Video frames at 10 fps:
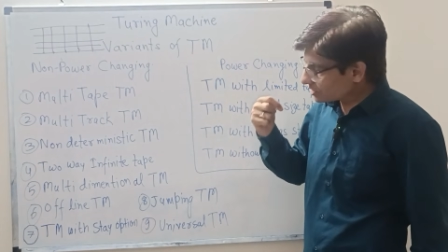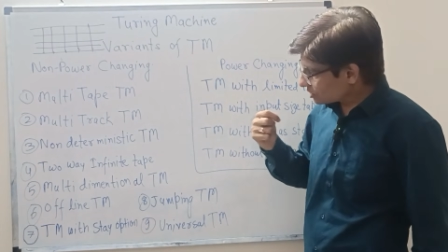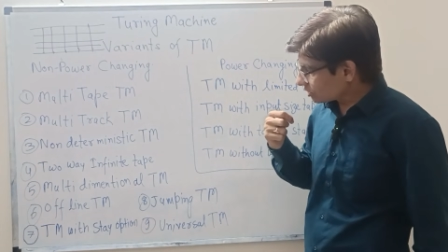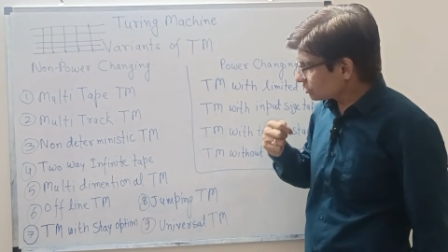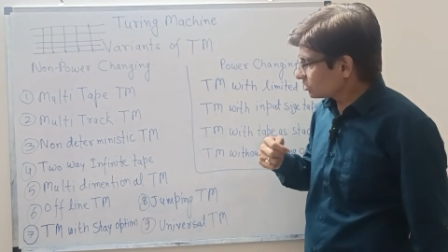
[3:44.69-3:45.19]

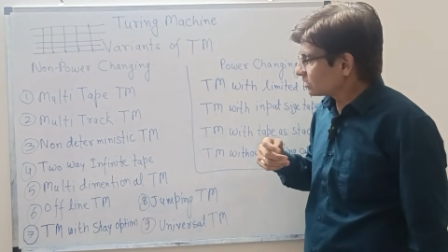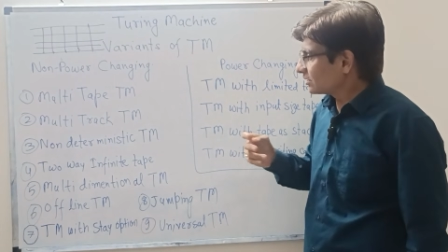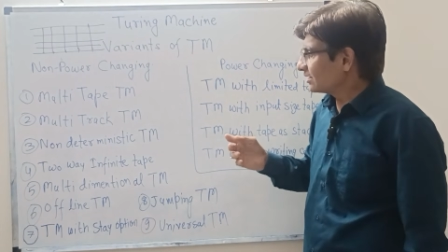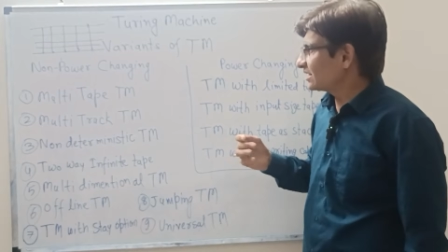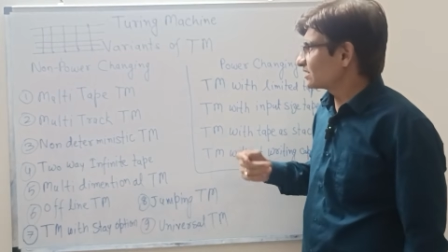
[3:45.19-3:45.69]
So
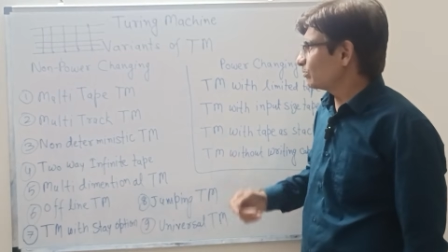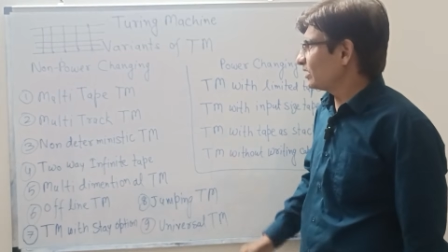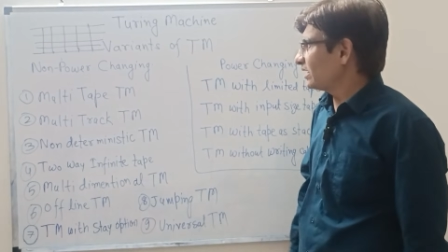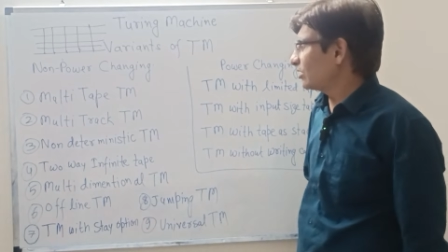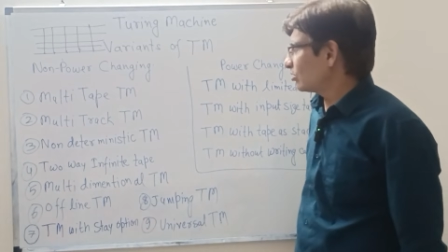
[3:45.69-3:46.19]
this
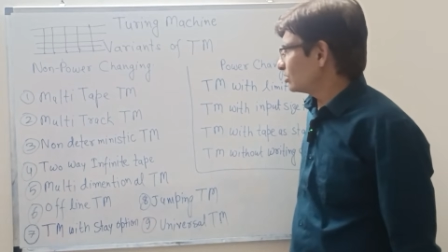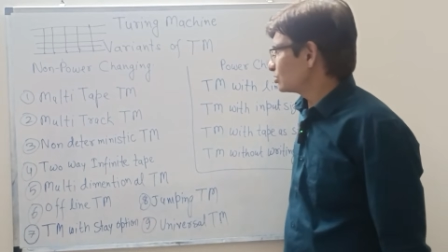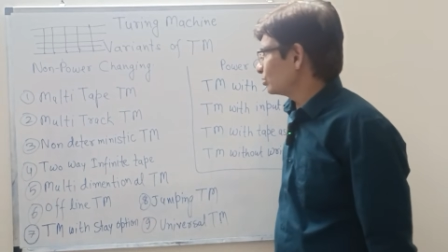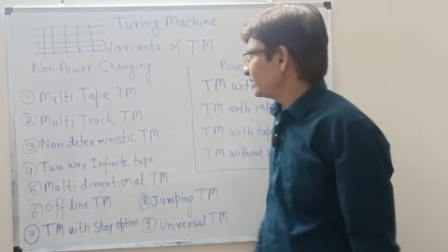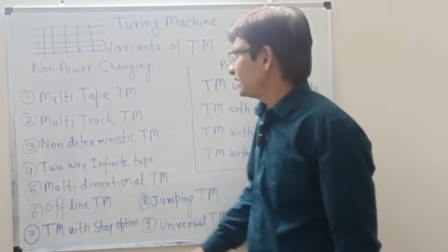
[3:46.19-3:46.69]
may
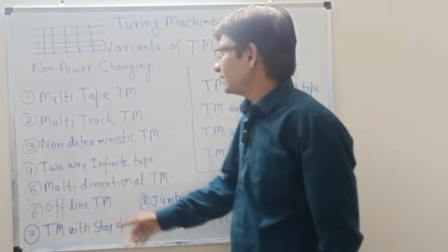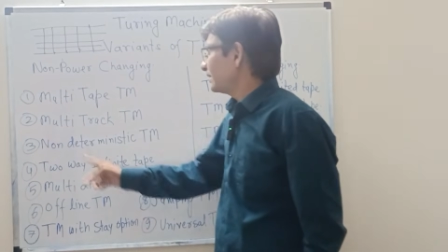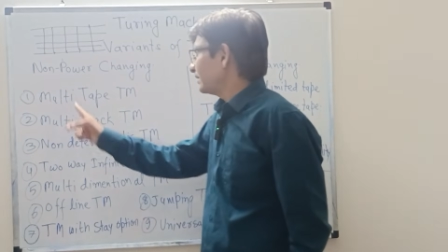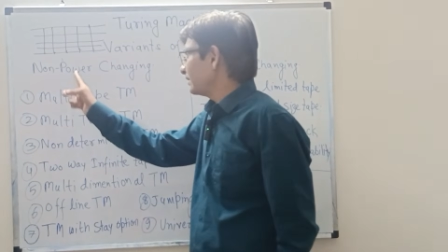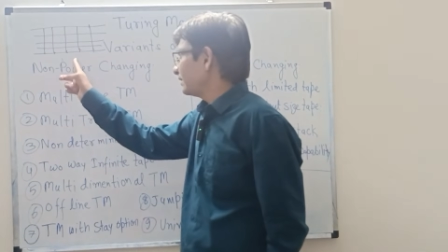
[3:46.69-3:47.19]
also be
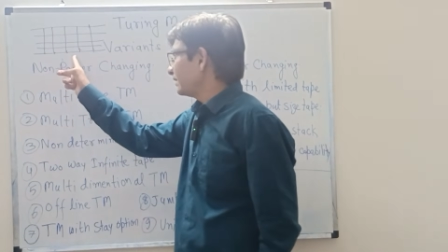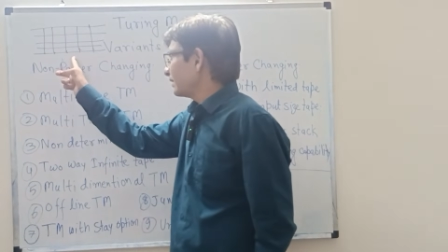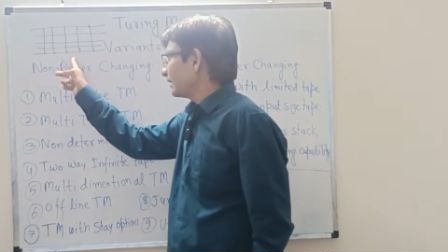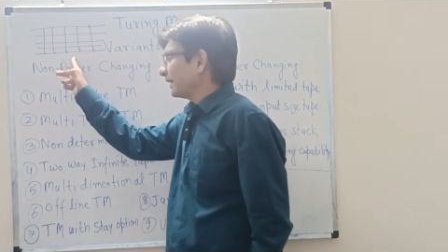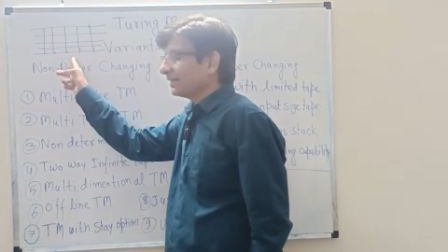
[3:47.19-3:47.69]

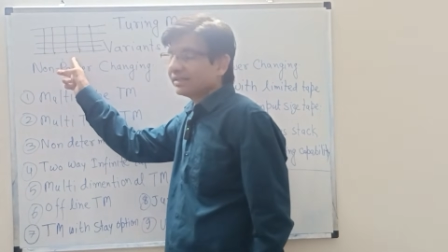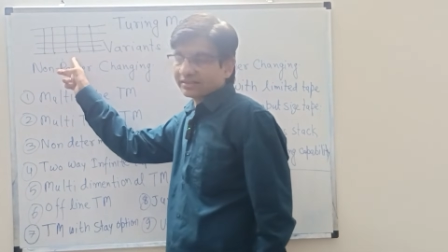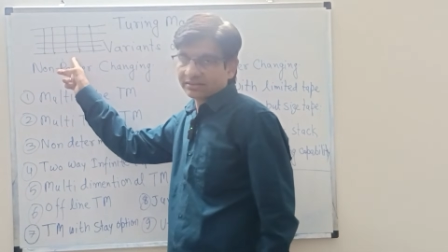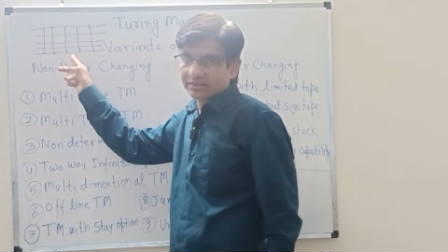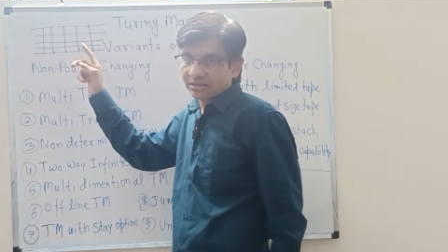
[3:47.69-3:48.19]
there like
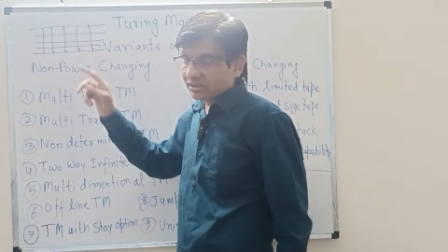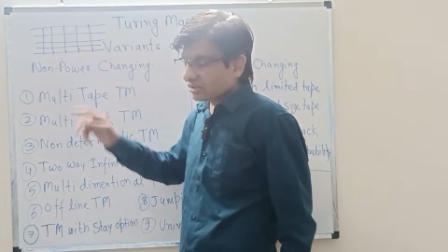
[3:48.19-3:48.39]
this.